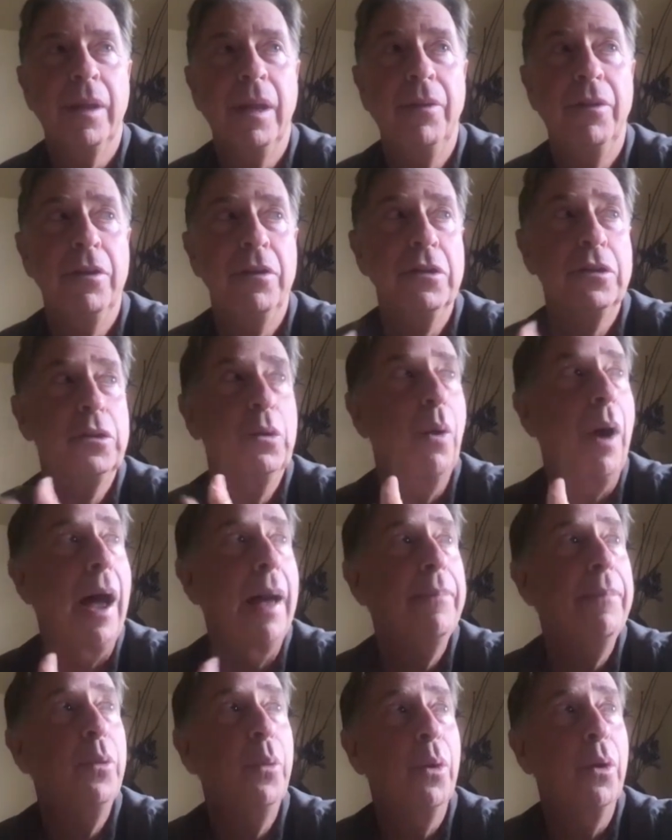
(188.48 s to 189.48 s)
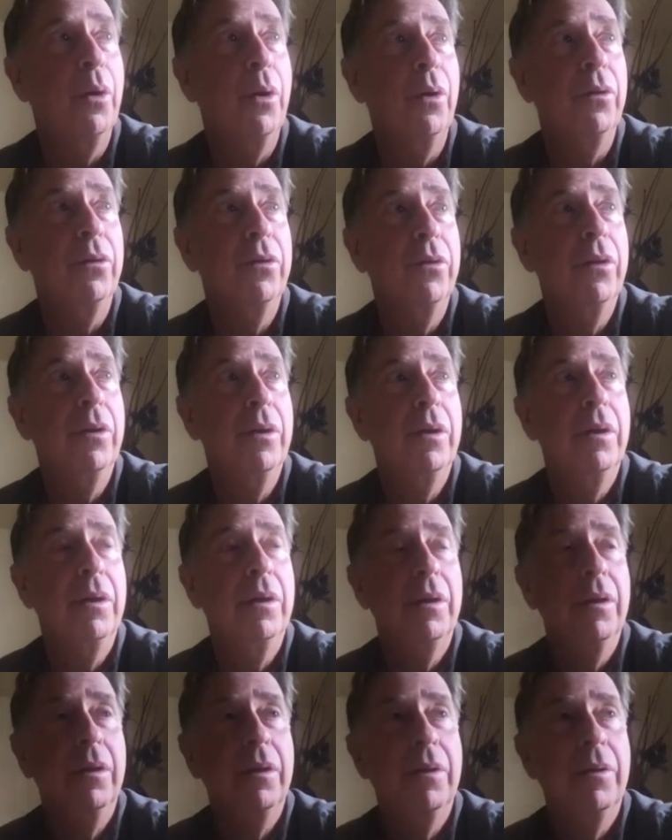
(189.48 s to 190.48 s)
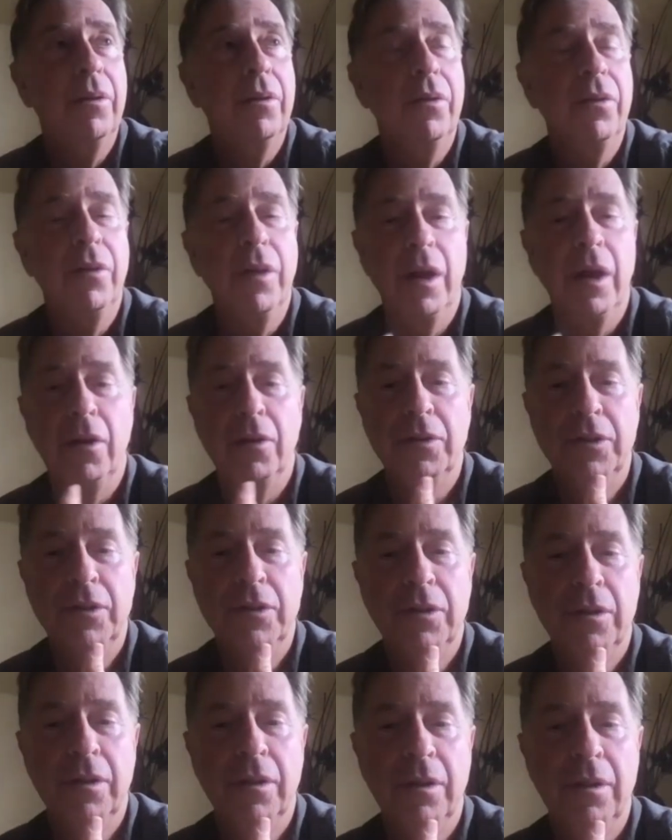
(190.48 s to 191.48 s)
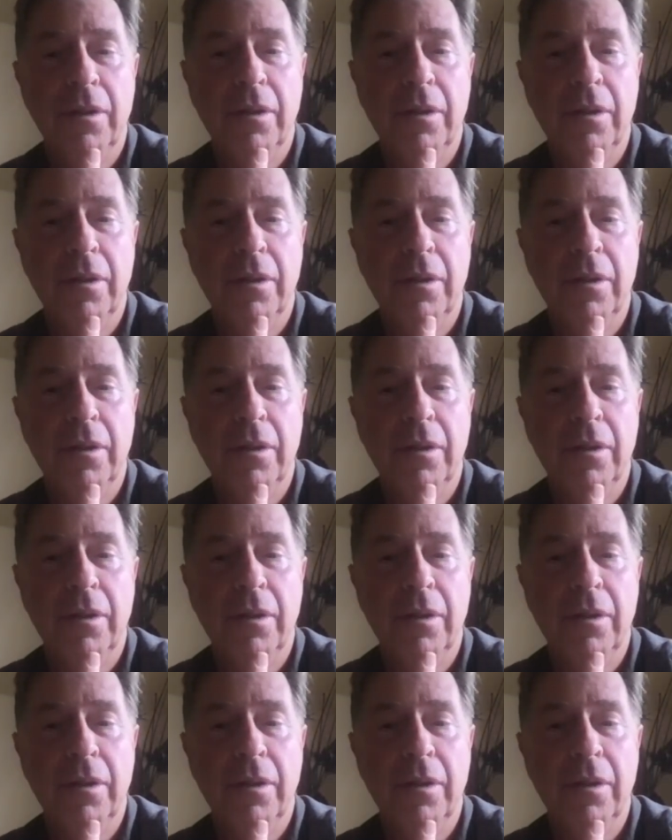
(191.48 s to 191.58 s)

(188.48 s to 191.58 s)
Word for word: In the described world, there's